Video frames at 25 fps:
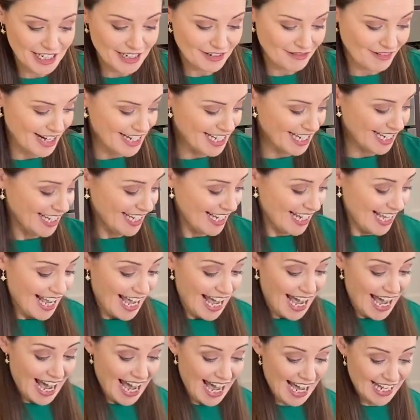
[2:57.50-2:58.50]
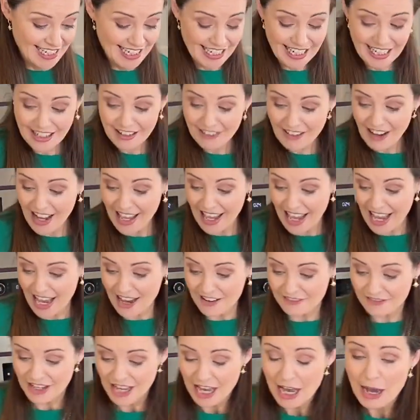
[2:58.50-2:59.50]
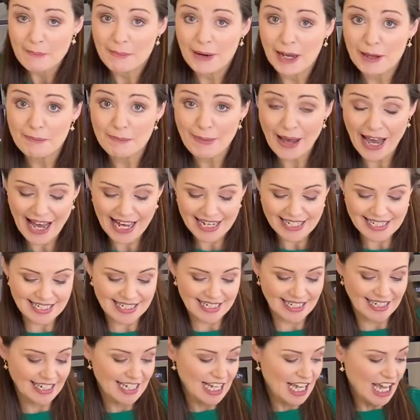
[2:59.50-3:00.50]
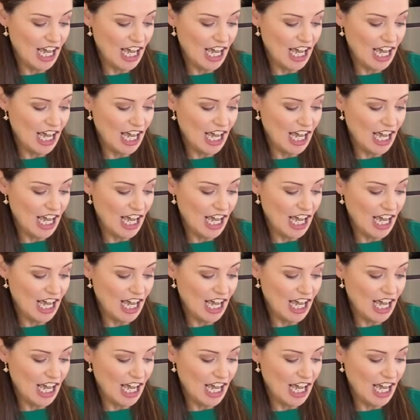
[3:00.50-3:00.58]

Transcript: is ready, and here I have my pasta.